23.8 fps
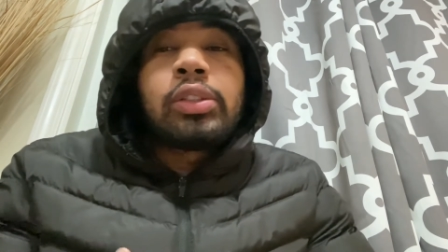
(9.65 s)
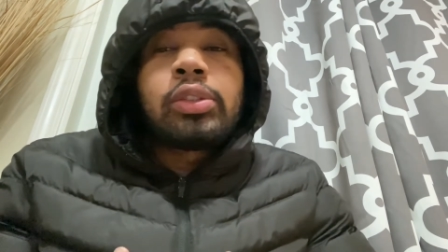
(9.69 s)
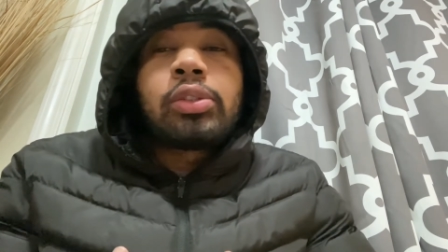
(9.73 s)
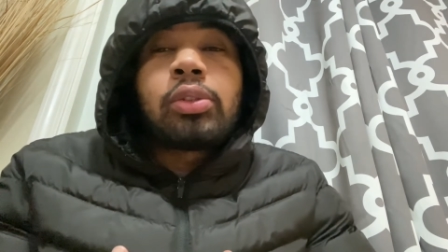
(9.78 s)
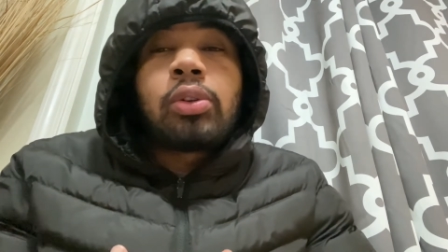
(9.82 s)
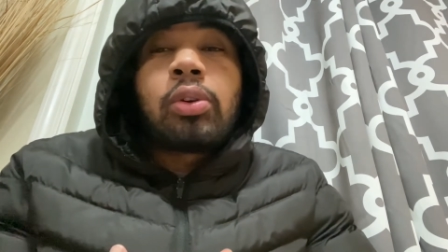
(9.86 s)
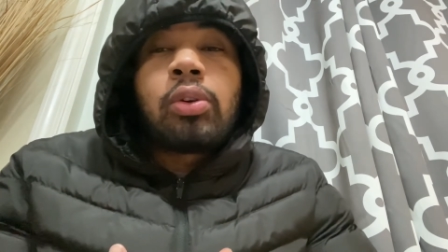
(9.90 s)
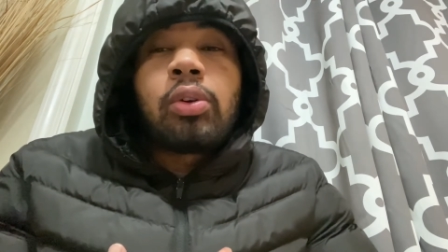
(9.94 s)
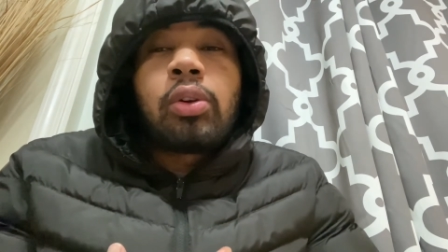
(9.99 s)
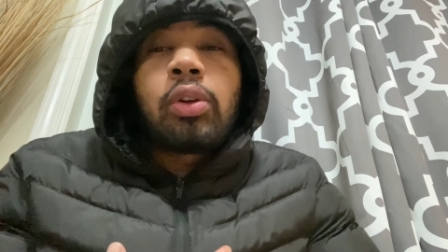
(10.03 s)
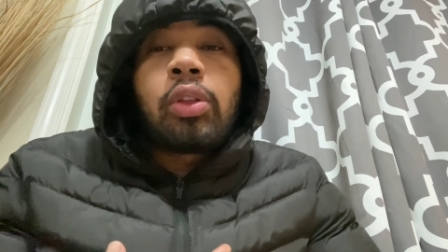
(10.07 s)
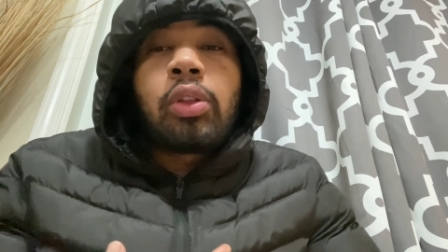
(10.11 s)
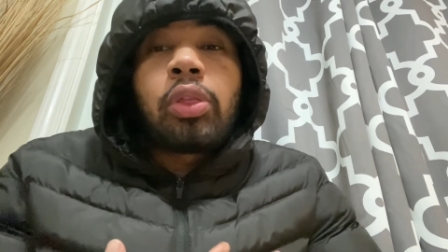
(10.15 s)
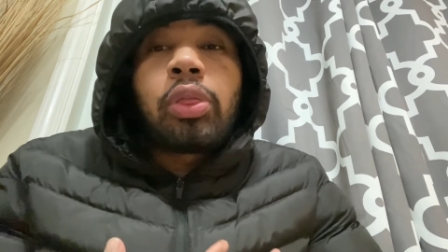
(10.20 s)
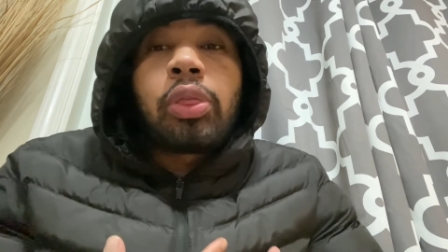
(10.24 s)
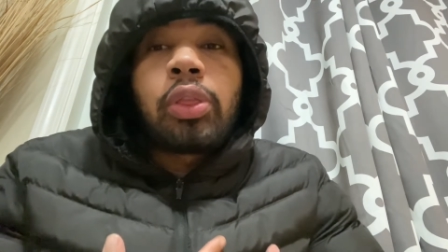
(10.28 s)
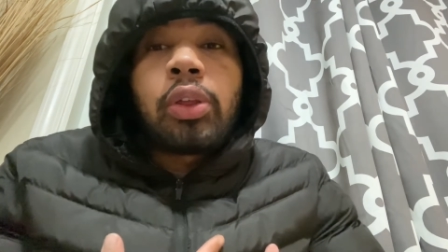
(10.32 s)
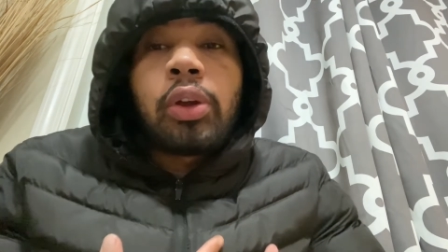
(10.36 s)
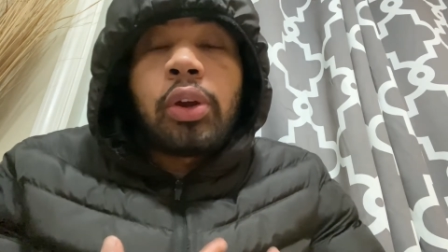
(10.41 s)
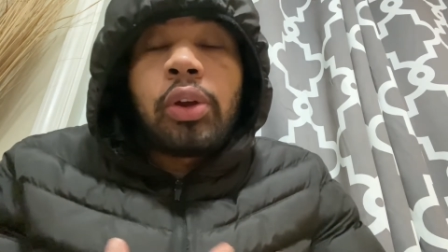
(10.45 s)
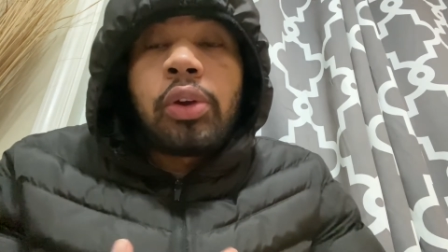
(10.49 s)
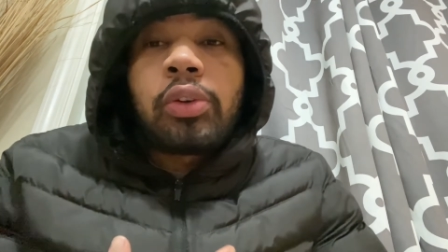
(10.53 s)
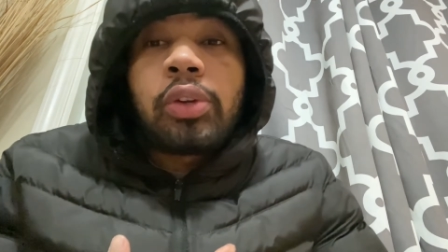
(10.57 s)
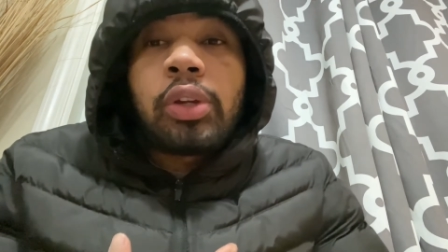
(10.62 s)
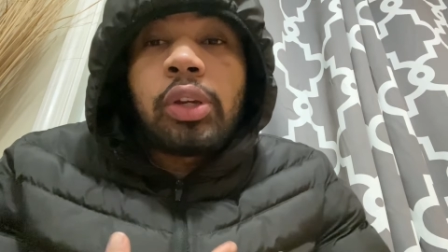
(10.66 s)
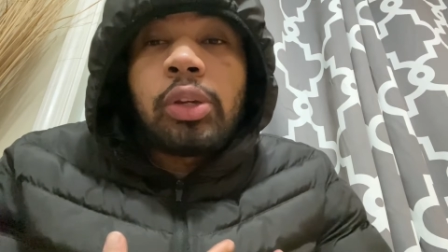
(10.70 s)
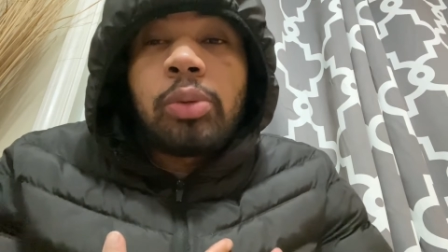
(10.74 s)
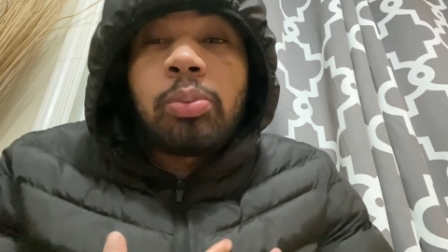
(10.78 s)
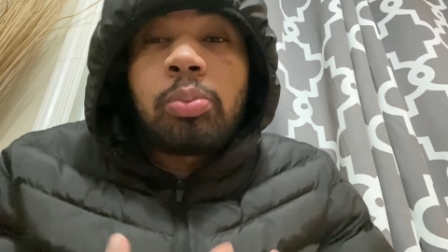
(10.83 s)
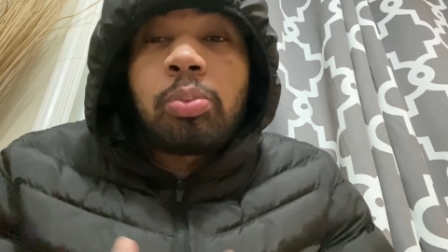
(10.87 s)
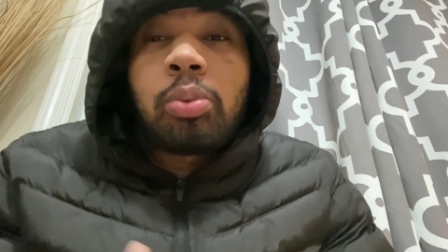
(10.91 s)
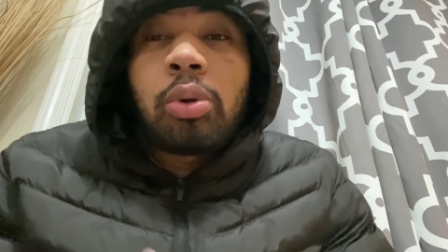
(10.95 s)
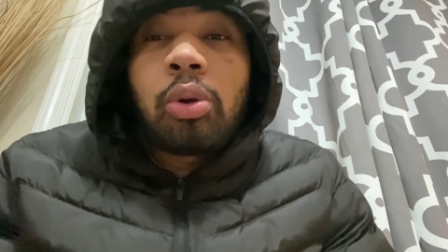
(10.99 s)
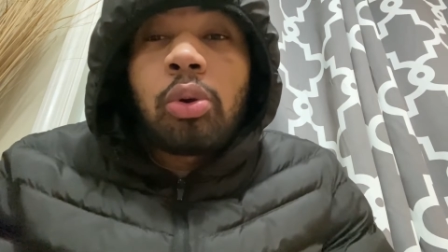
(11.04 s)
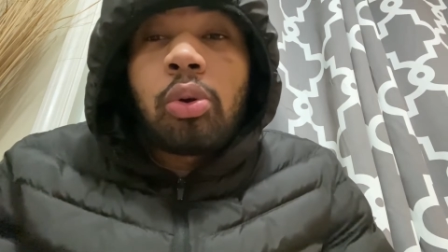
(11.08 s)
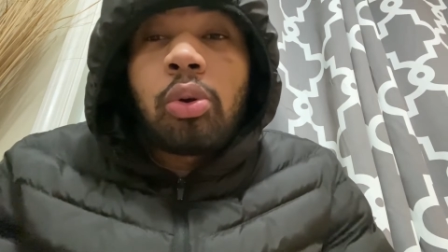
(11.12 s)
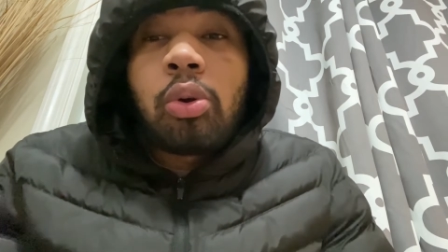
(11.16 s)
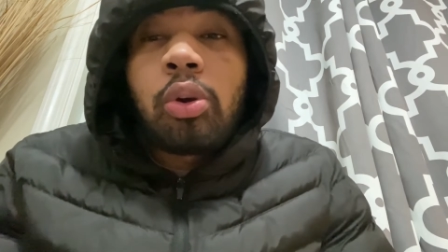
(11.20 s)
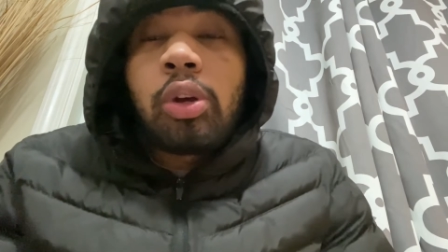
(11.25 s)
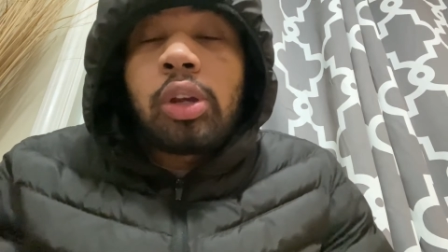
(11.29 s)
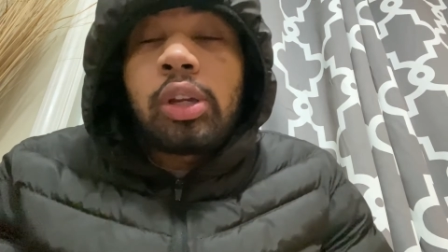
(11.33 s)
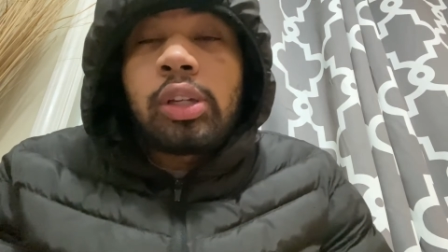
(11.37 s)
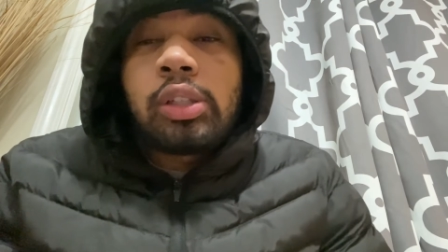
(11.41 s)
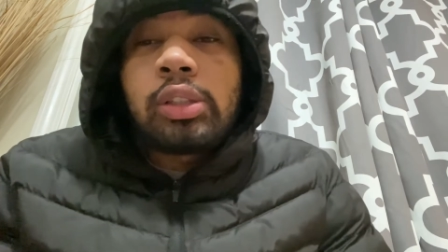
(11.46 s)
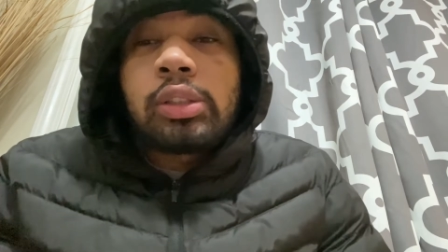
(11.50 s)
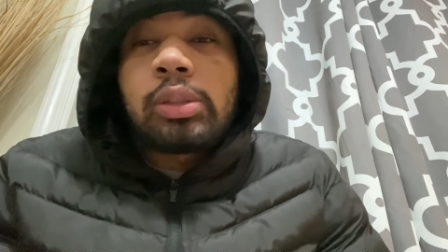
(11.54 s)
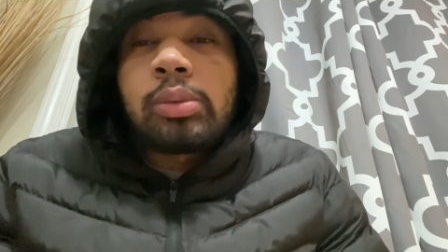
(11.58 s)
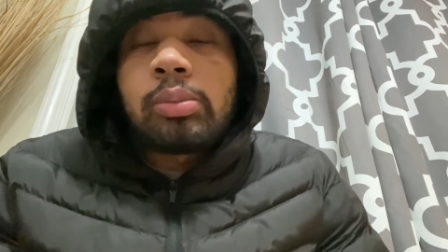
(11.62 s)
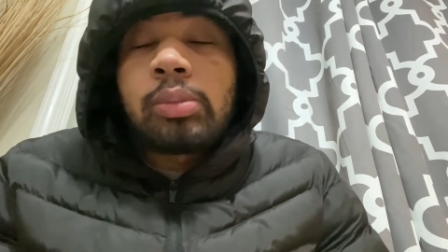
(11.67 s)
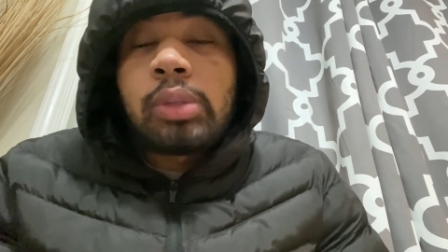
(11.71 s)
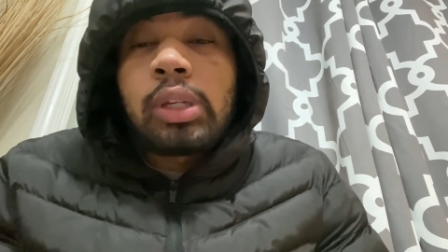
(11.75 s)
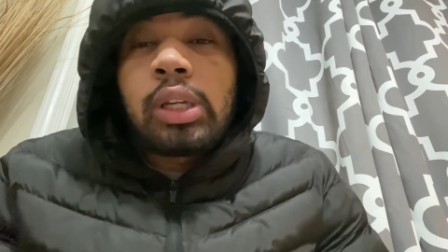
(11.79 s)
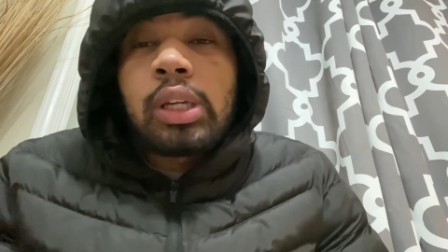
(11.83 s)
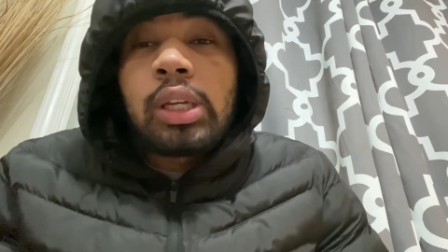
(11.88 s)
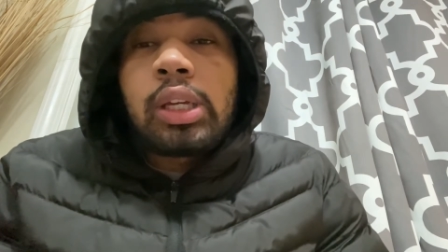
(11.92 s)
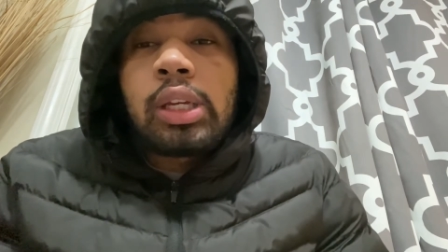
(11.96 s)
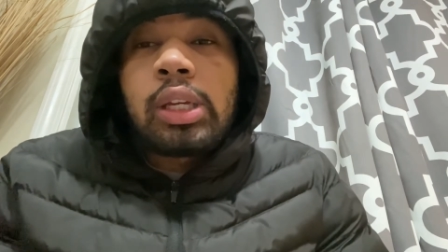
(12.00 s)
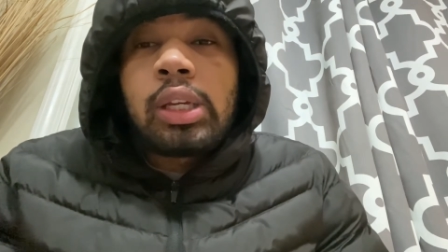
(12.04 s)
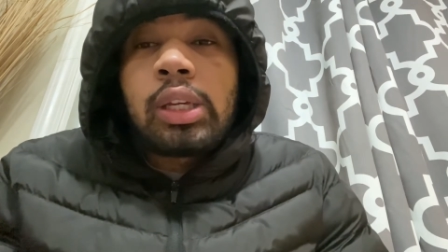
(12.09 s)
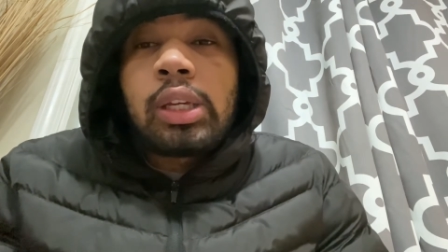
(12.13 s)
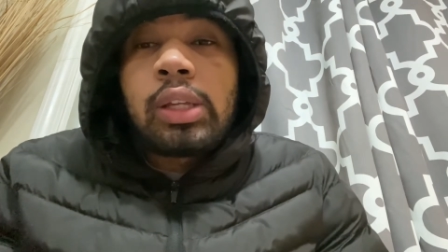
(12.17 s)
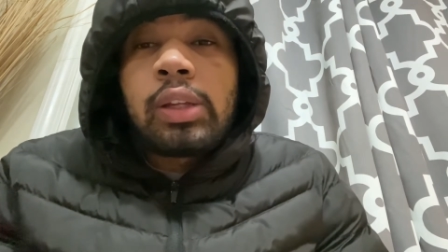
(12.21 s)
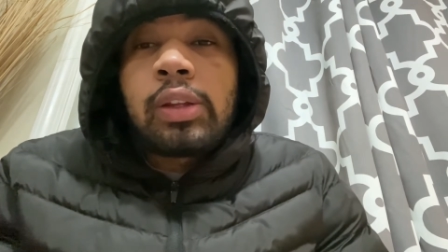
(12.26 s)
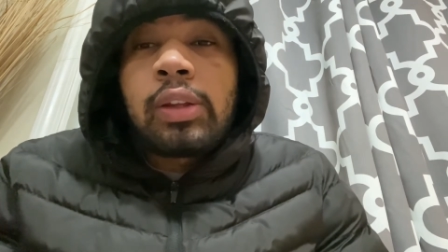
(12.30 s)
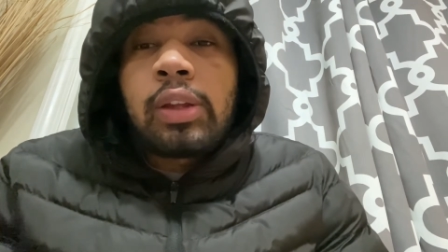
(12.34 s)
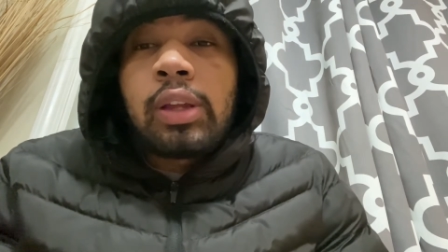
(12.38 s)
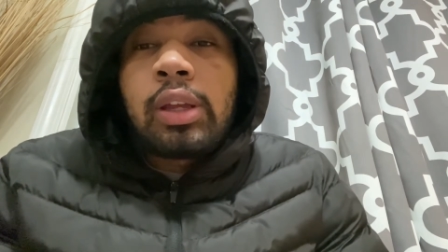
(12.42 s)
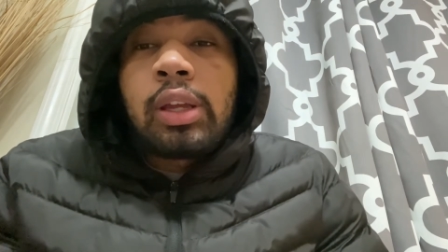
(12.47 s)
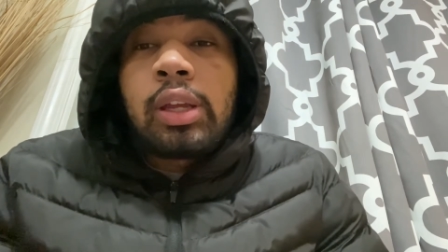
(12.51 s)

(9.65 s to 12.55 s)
scored 30 points, man.